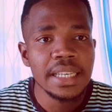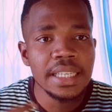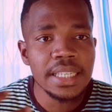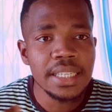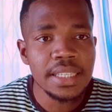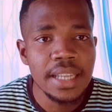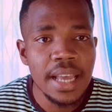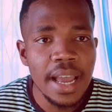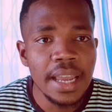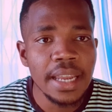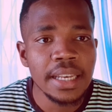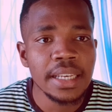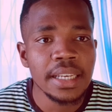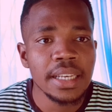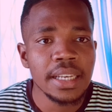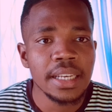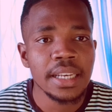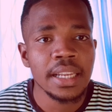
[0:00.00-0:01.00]
design
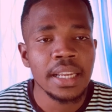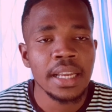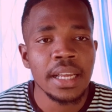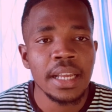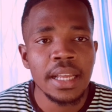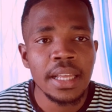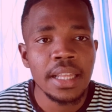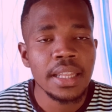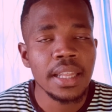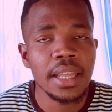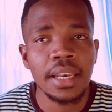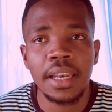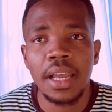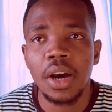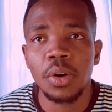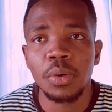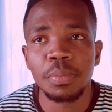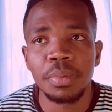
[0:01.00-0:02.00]
then
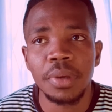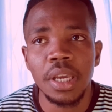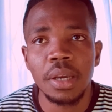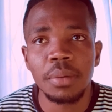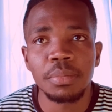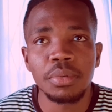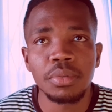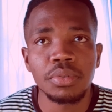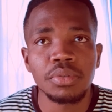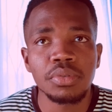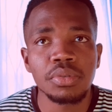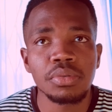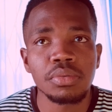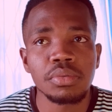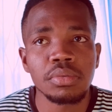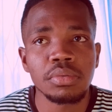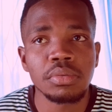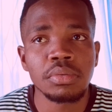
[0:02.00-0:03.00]
i'll be able
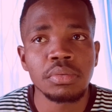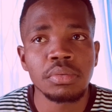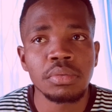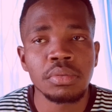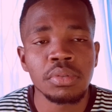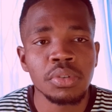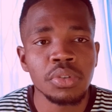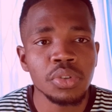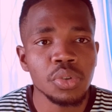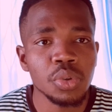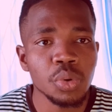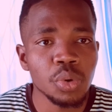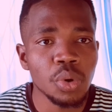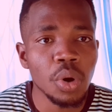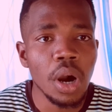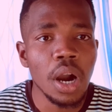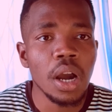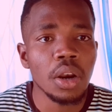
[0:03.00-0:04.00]
to to
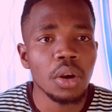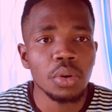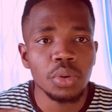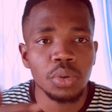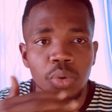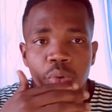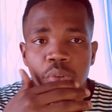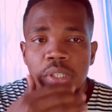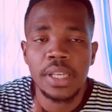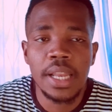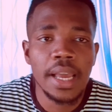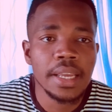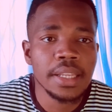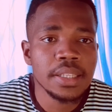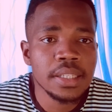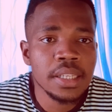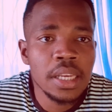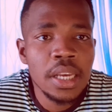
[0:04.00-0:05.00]
go along those
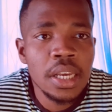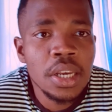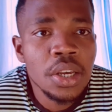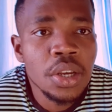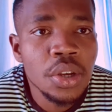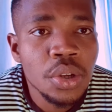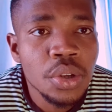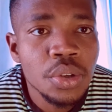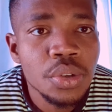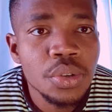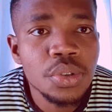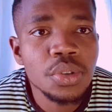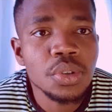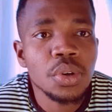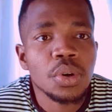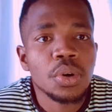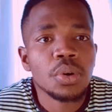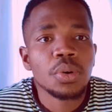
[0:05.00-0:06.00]
lines
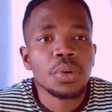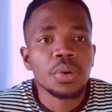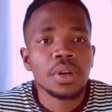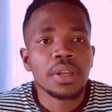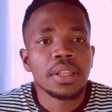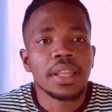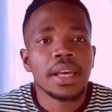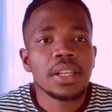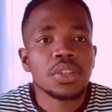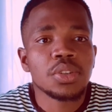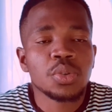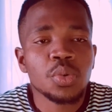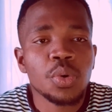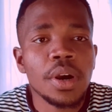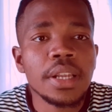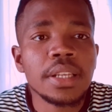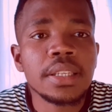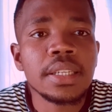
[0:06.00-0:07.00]
so that's
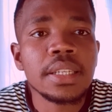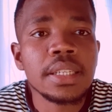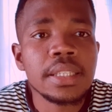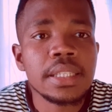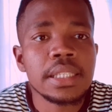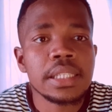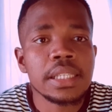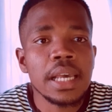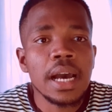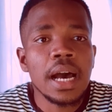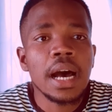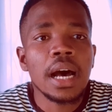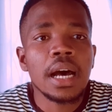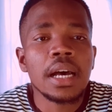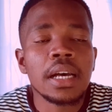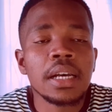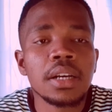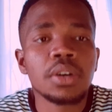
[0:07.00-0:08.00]
what it's
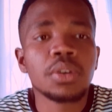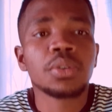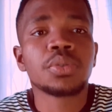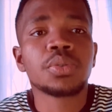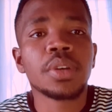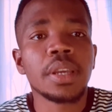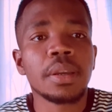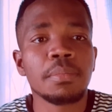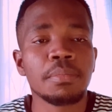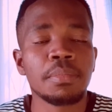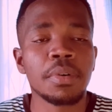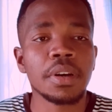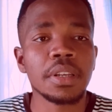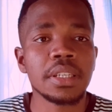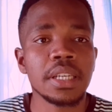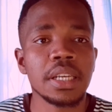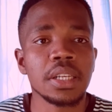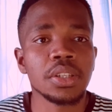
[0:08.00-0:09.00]
uh, also
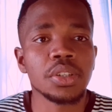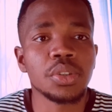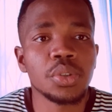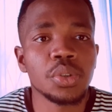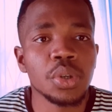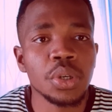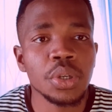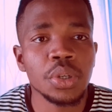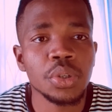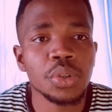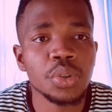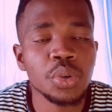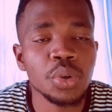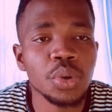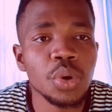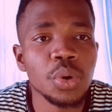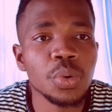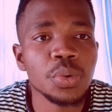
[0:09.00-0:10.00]
important
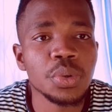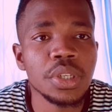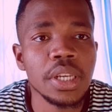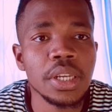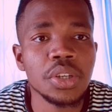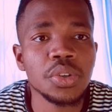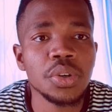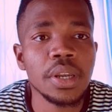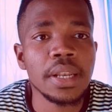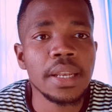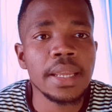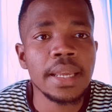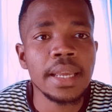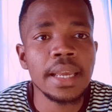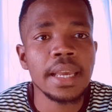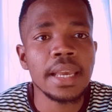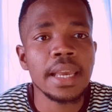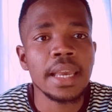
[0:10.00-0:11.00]
to note actually
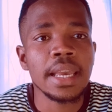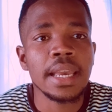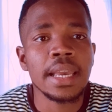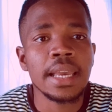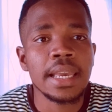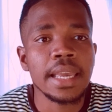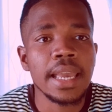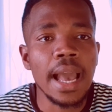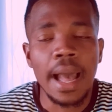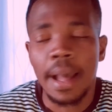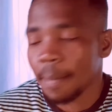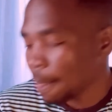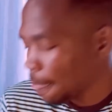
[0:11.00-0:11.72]
yeah